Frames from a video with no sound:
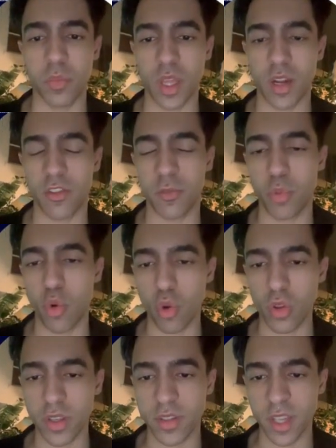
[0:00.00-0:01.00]
that is
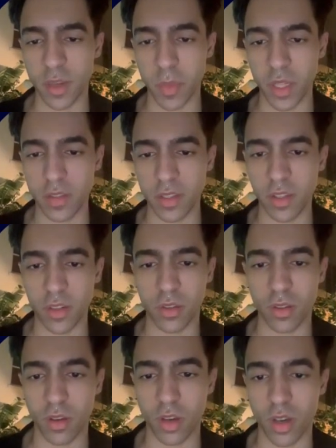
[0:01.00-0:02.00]
poorly segmented,
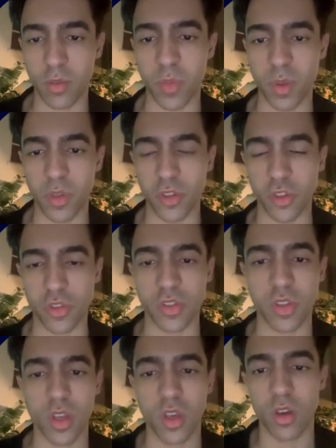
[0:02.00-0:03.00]
maybe
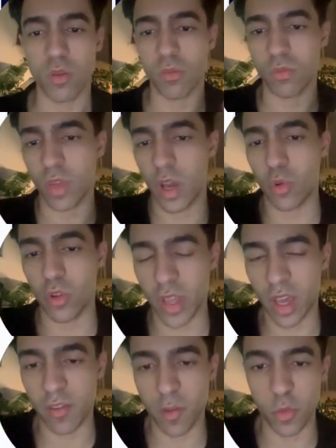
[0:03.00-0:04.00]
just not
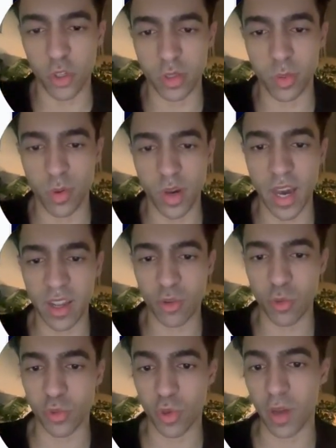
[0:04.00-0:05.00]
really having multiple ad
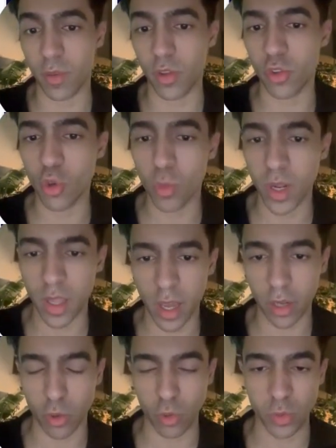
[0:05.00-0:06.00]
groups or having too many
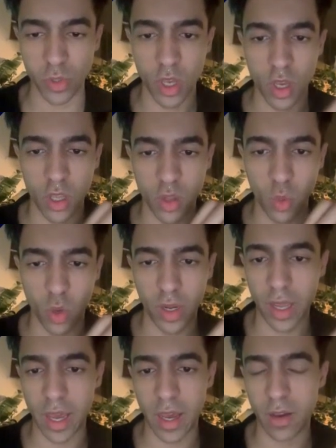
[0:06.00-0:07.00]
ad groups. You
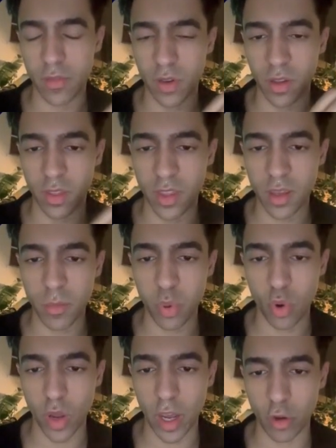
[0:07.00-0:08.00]
want to have a theme
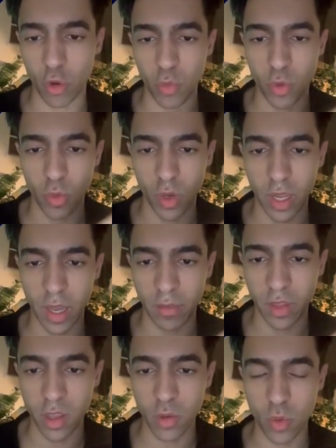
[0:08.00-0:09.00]
per ad group. You want to
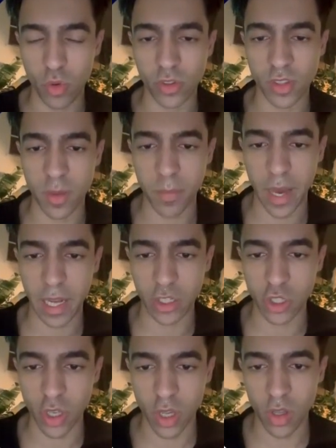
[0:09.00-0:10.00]
have keywords that
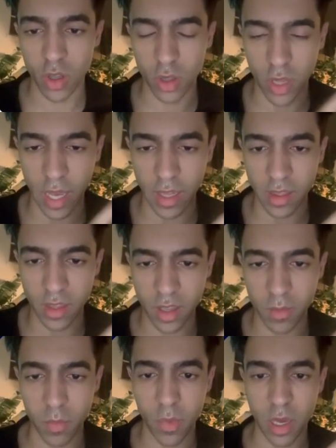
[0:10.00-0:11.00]
match that
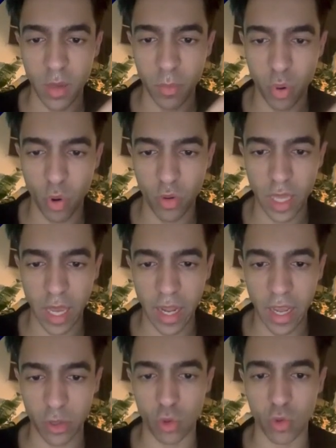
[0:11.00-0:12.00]
theme per that
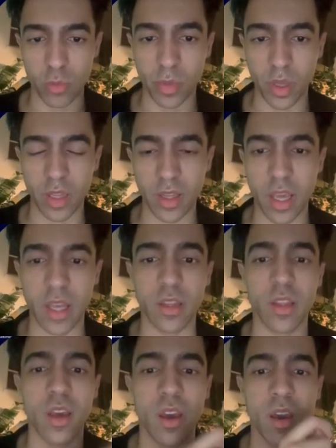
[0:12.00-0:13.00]
ad group. And
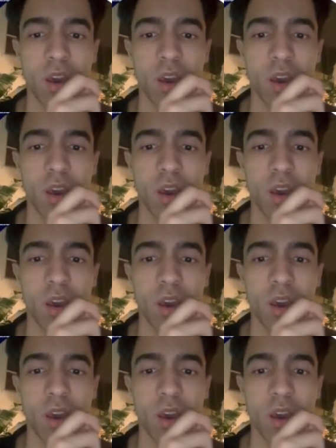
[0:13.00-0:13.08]
then